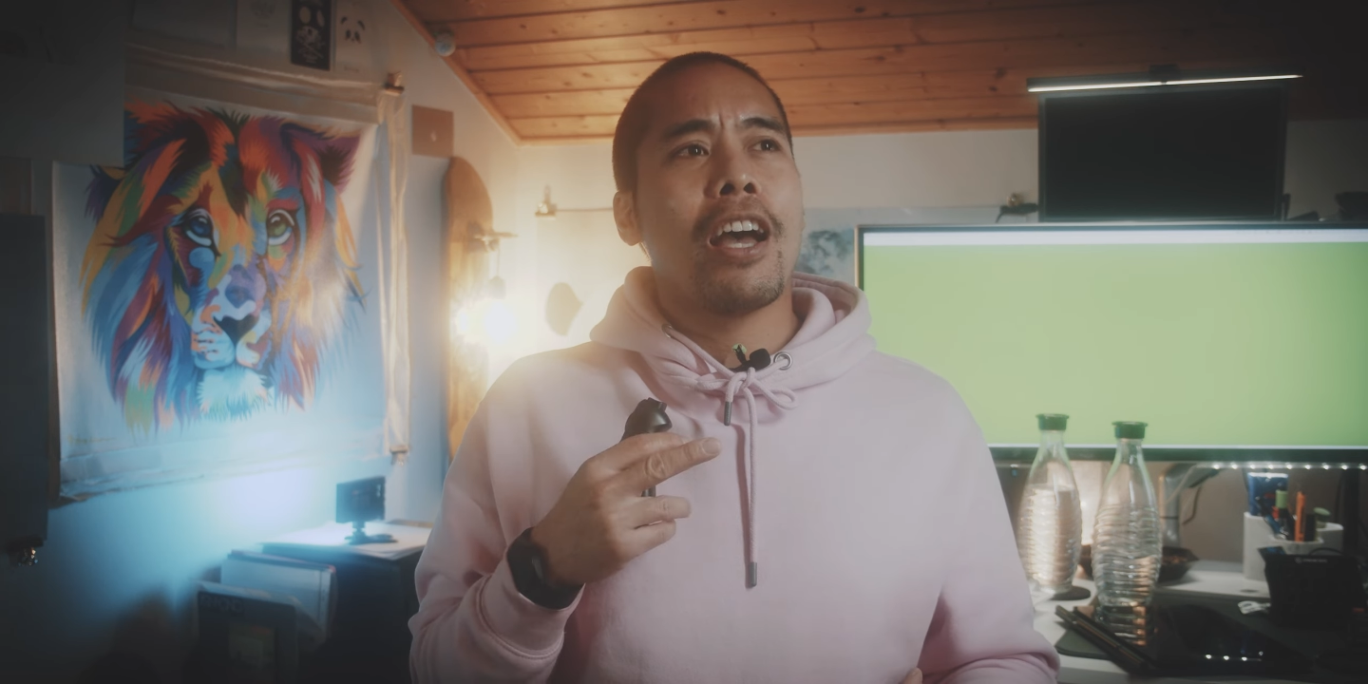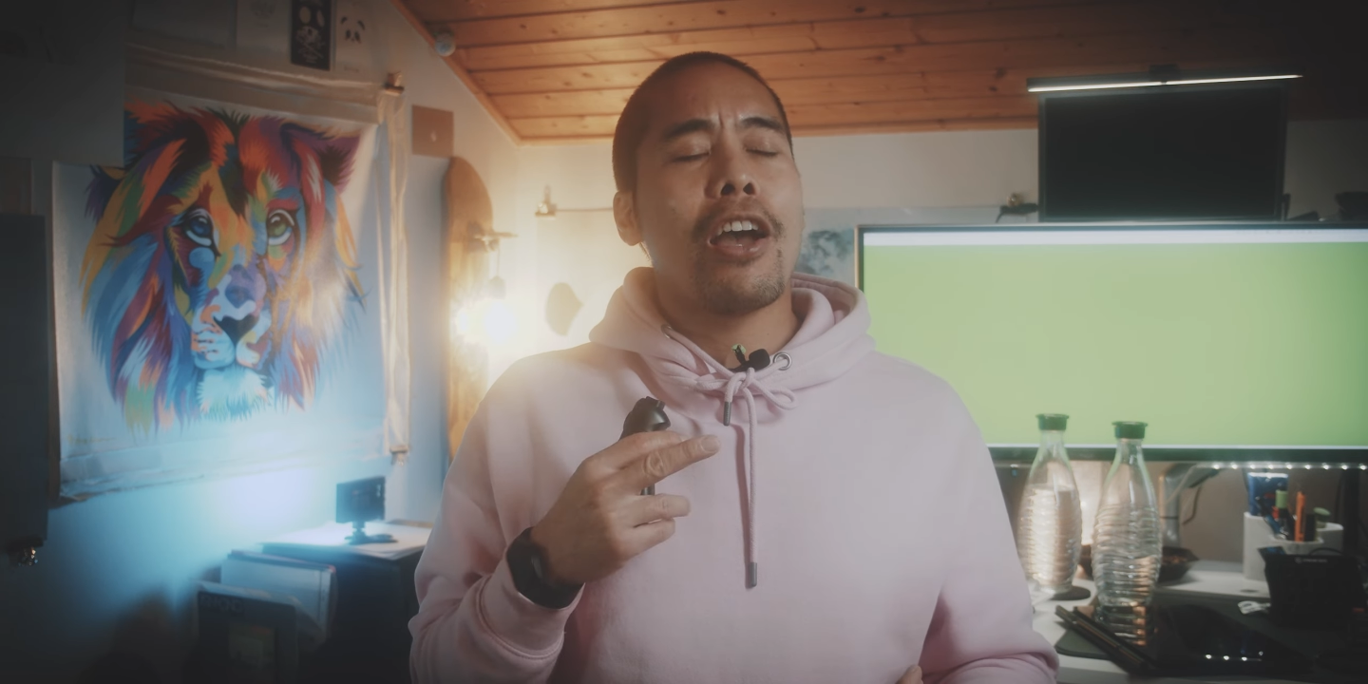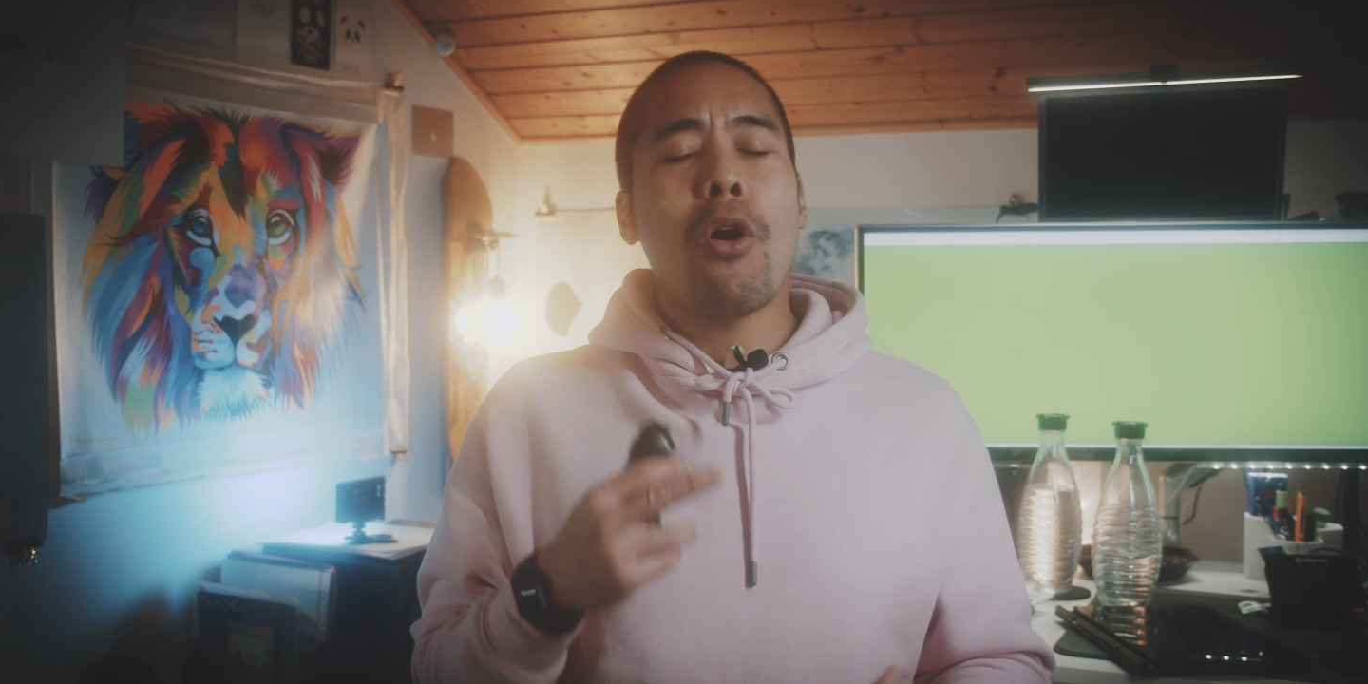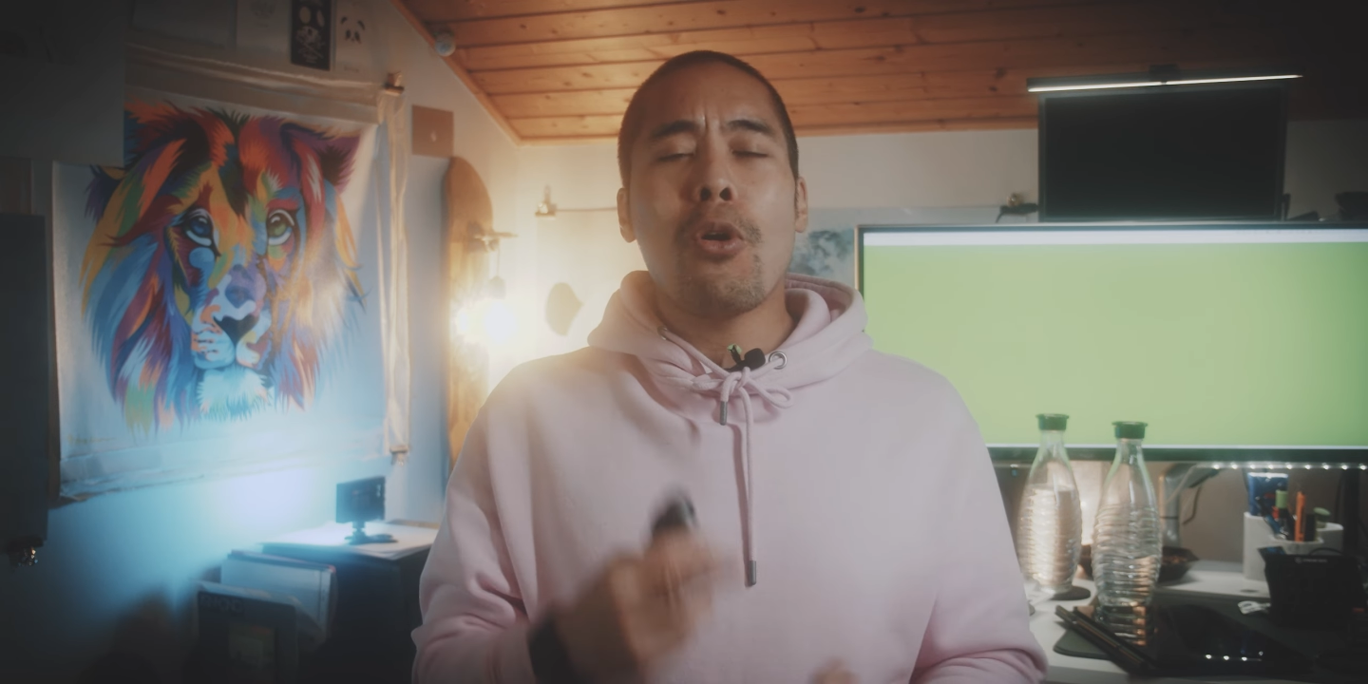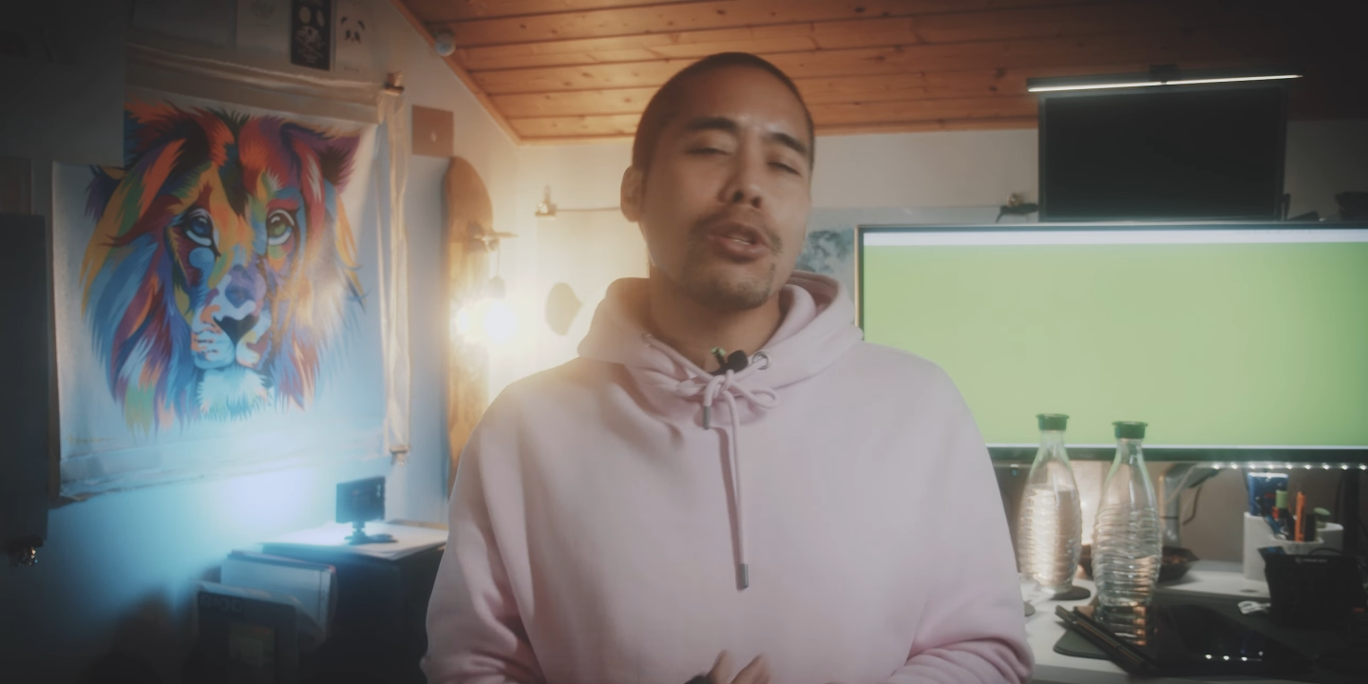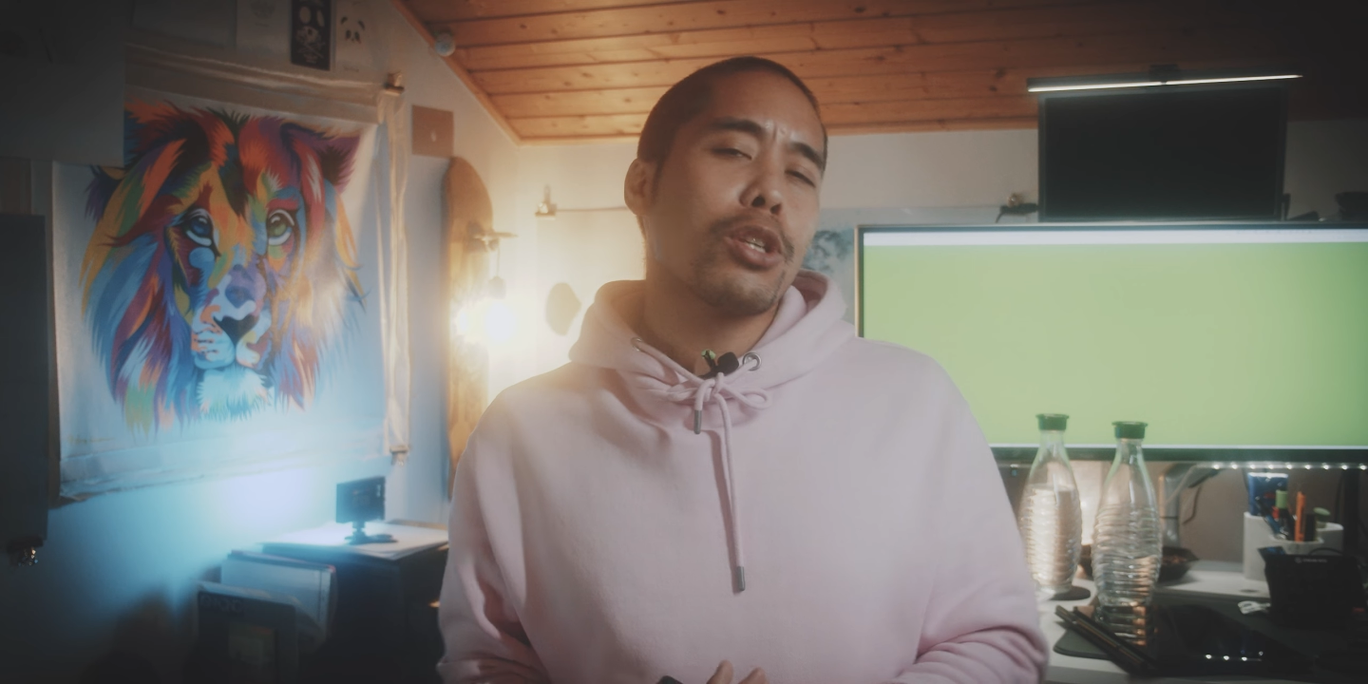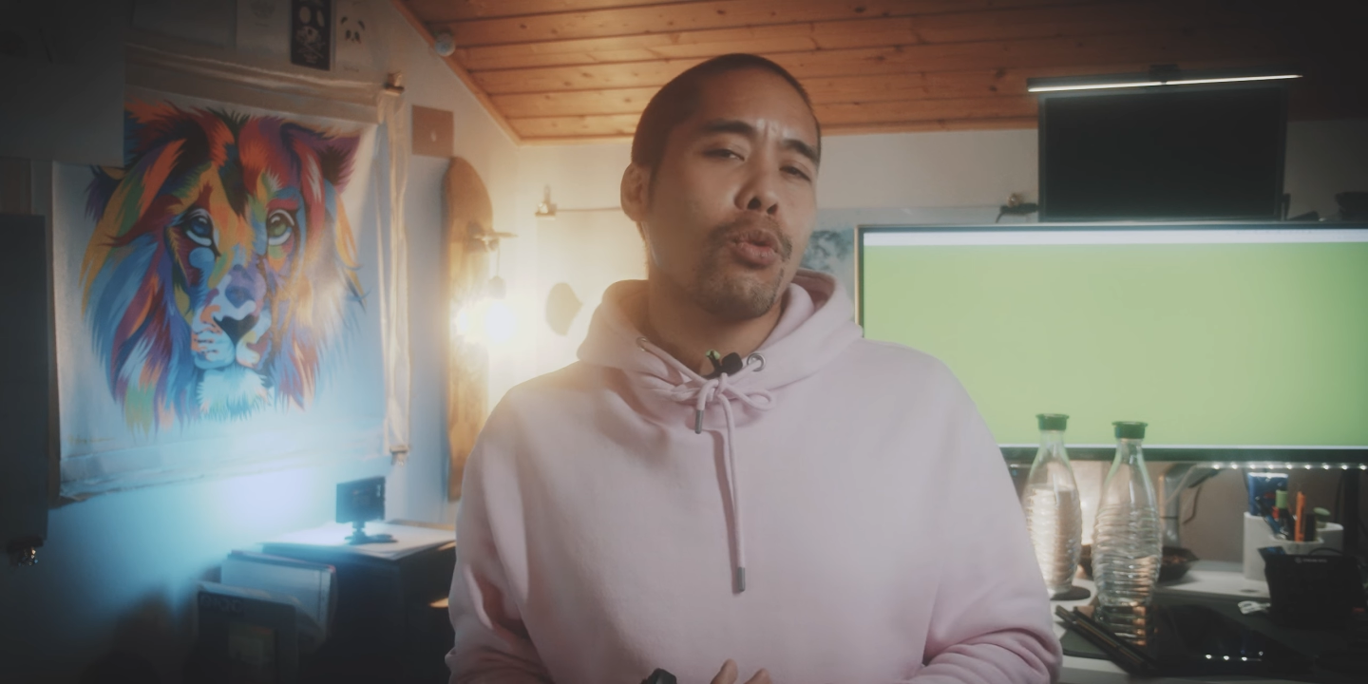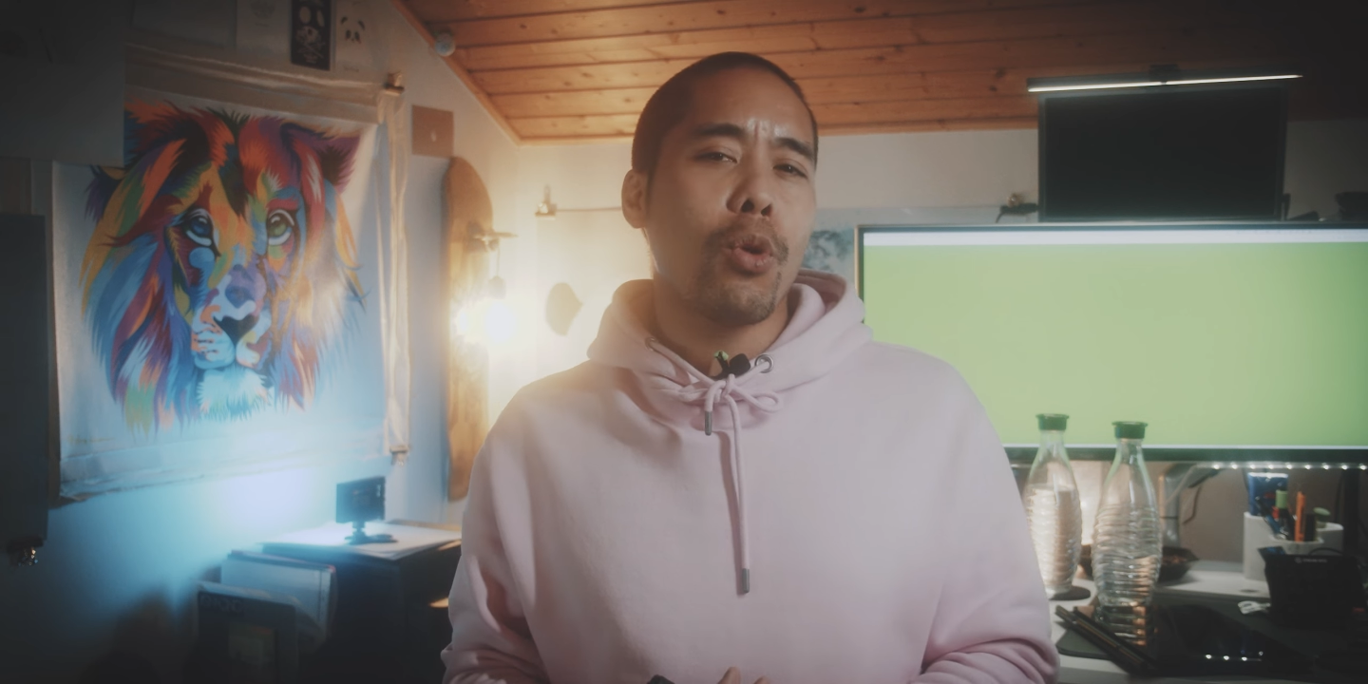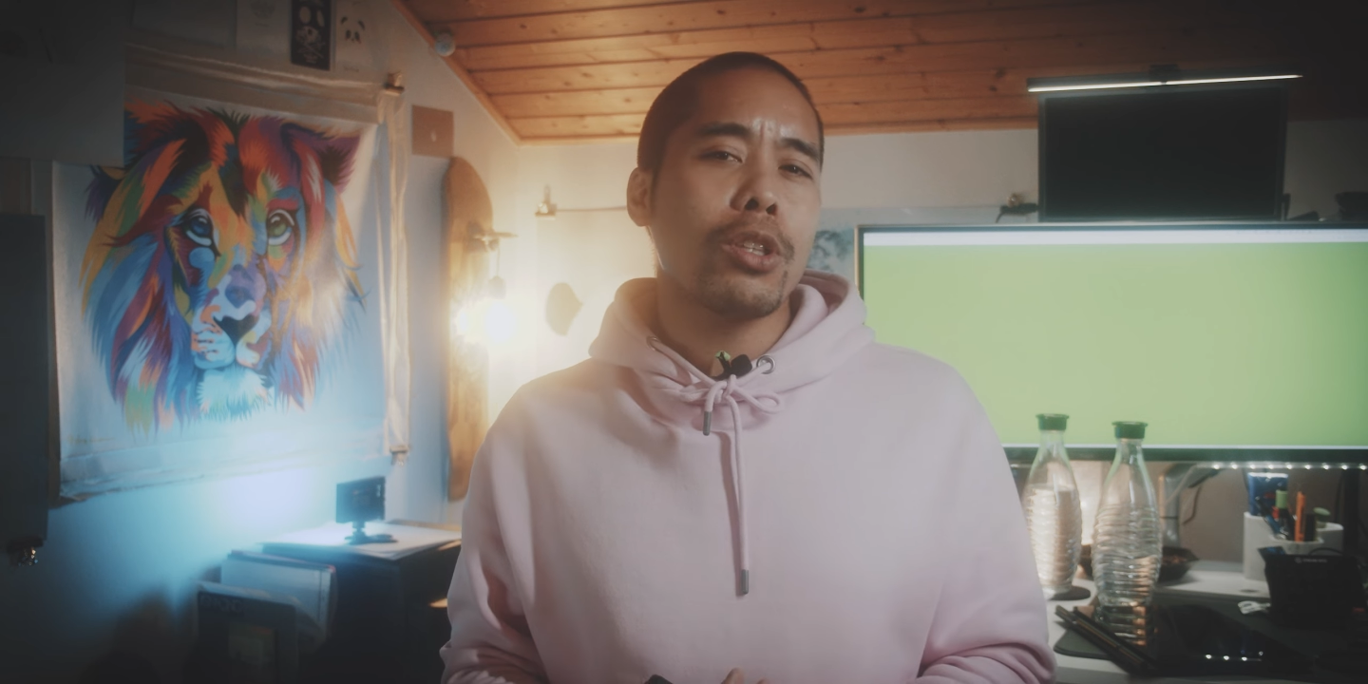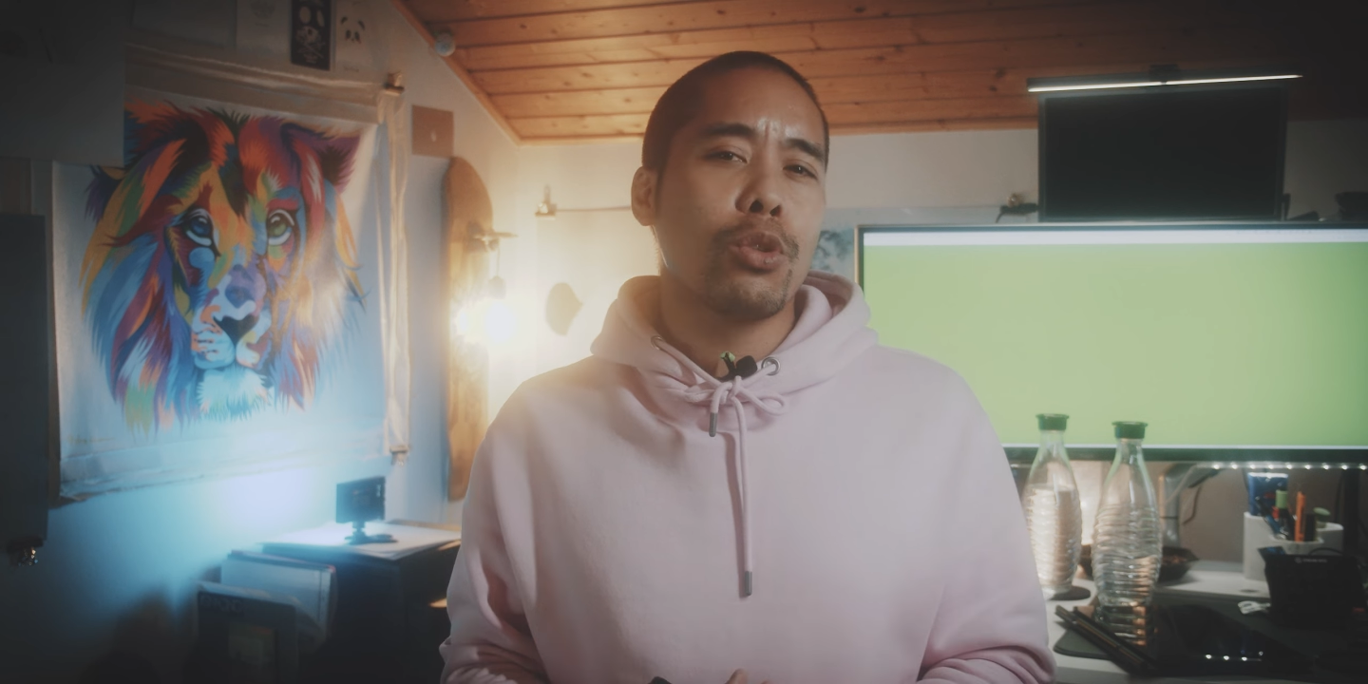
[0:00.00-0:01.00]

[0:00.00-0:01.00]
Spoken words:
I also want